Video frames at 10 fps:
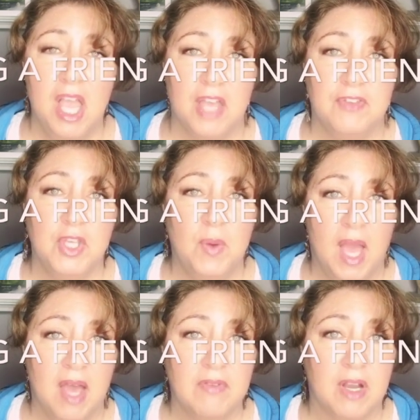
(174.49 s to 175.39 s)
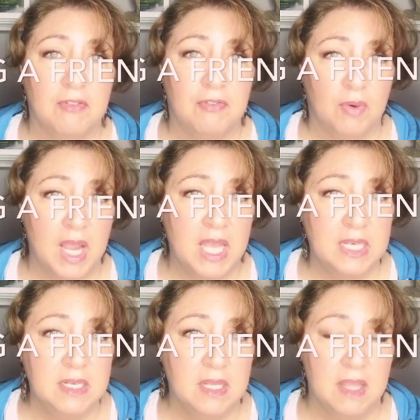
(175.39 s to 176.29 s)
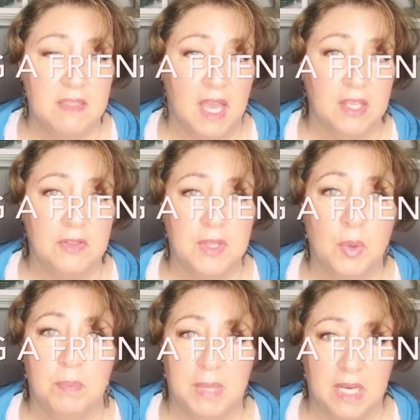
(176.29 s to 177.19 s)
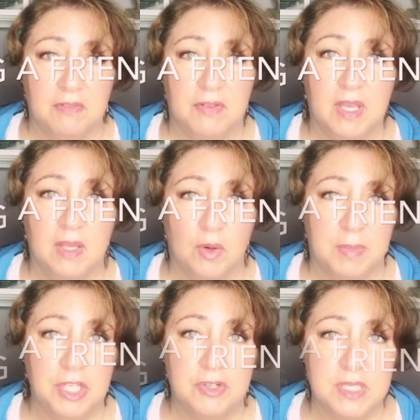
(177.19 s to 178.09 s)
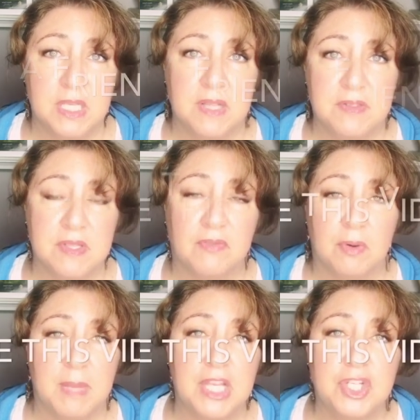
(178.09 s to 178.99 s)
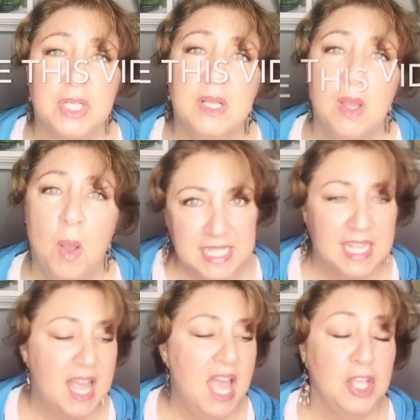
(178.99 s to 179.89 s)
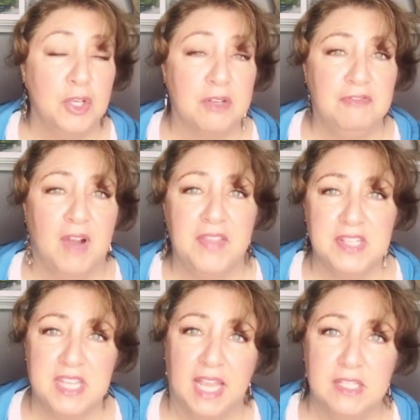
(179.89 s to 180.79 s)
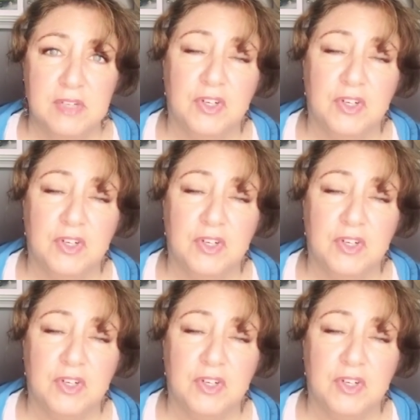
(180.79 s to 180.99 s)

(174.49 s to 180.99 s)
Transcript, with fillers: If you have a friend that you think would benefit or be interested in this information, you can find the text